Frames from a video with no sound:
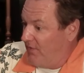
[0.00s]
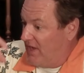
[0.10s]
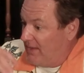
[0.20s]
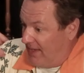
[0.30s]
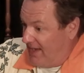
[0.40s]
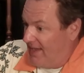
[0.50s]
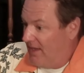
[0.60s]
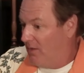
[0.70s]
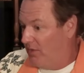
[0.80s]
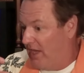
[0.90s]

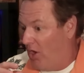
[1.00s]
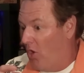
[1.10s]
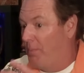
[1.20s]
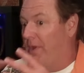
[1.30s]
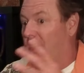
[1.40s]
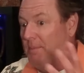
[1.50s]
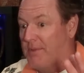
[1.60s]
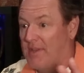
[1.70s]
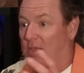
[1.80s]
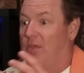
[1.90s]
feeling that open
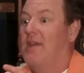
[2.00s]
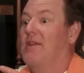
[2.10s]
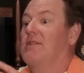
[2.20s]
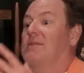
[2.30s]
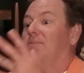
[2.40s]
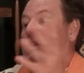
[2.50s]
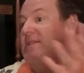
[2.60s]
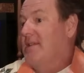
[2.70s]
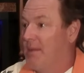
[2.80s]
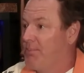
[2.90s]
up that they think is
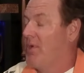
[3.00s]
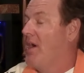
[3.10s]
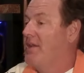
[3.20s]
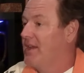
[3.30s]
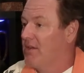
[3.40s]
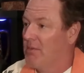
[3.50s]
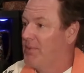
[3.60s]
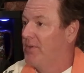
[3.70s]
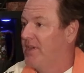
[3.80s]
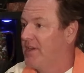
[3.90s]
basically broadening your
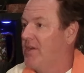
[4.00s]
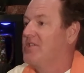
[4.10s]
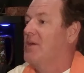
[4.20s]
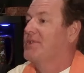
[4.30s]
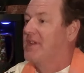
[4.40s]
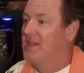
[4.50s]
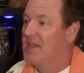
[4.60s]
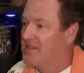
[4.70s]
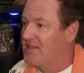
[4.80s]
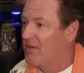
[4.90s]
ability to create it's almost like a
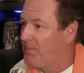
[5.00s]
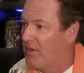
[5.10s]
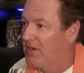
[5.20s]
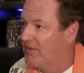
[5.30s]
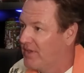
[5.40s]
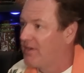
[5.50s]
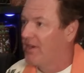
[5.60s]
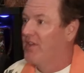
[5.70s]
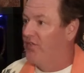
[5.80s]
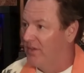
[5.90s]
necessary part of it you're
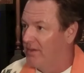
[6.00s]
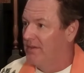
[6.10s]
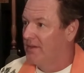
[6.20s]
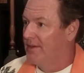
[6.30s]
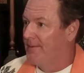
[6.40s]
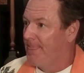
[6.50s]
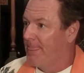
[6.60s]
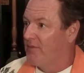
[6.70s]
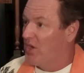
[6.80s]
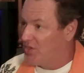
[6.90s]
going to feel
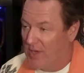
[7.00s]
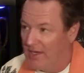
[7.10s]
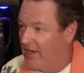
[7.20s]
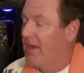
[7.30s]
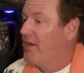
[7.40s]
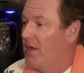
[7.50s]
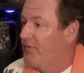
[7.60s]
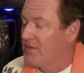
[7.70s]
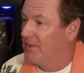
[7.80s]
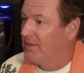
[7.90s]
frustrated and
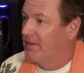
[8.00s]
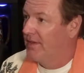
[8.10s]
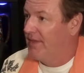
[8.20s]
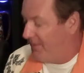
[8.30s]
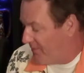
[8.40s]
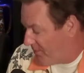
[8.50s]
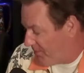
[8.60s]
uncomfortable in that